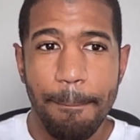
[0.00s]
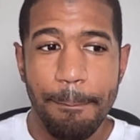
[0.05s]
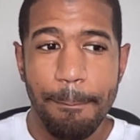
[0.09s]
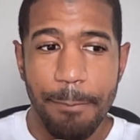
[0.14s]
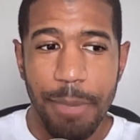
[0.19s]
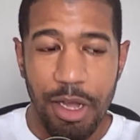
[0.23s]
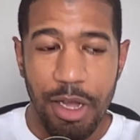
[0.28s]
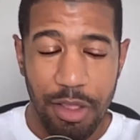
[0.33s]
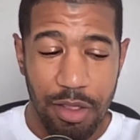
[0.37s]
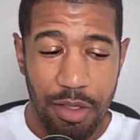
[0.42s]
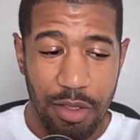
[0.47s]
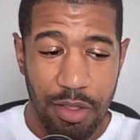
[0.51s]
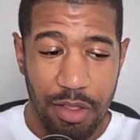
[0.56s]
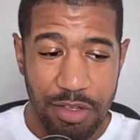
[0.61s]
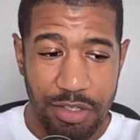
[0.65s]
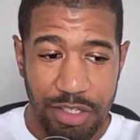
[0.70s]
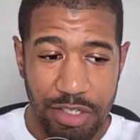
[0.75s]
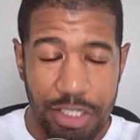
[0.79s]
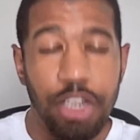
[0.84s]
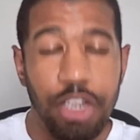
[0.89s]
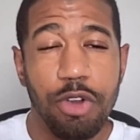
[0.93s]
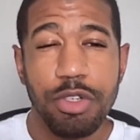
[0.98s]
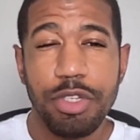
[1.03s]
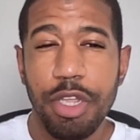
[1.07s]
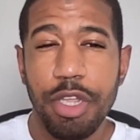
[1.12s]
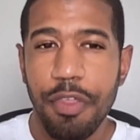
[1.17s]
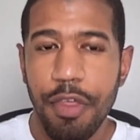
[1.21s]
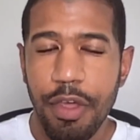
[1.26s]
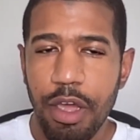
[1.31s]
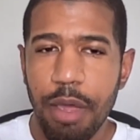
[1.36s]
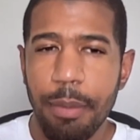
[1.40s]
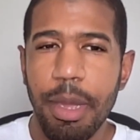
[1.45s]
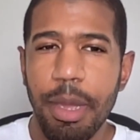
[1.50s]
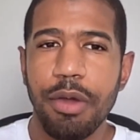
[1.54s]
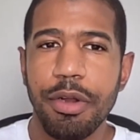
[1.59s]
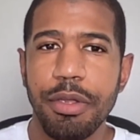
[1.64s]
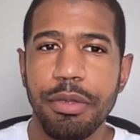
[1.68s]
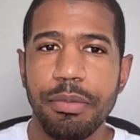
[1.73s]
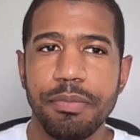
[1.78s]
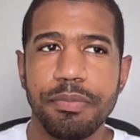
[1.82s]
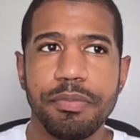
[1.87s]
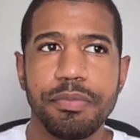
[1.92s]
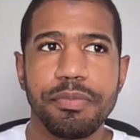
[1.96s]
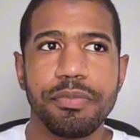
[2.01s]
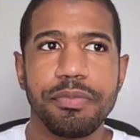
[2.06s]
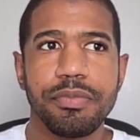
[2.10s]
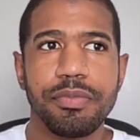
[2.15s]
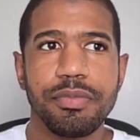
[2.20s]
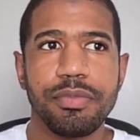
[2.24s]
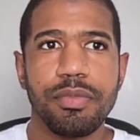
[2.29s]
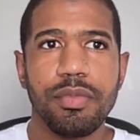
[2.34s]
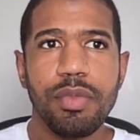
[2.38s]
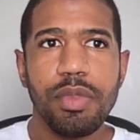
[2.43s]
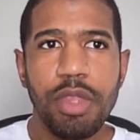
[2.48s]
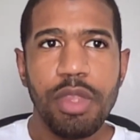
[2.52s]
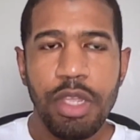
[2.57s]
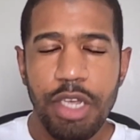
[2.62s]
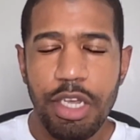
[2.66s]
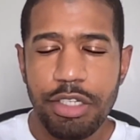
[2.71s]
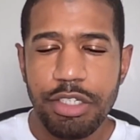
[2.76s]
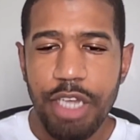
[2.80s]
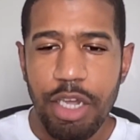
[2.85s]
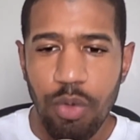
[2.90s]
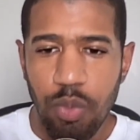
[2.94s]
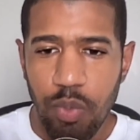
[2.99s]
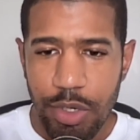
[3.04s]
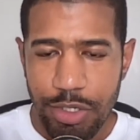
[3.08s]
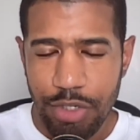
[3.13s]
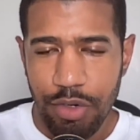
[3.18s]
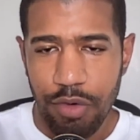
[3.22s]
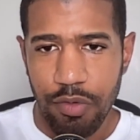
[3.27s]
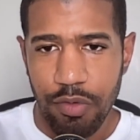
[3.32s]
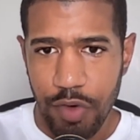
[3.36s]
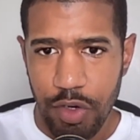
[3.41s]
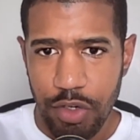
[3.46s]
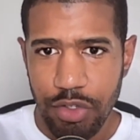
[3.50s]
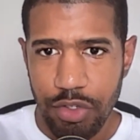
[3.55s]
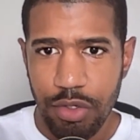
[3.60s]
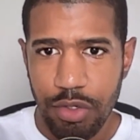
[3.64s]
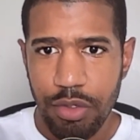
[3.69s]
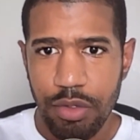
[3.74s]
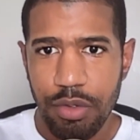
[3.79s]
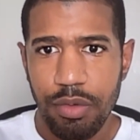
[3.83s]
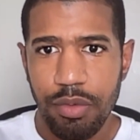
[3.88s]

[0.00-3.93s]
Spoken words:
but seriously think about it, is a risk reversal.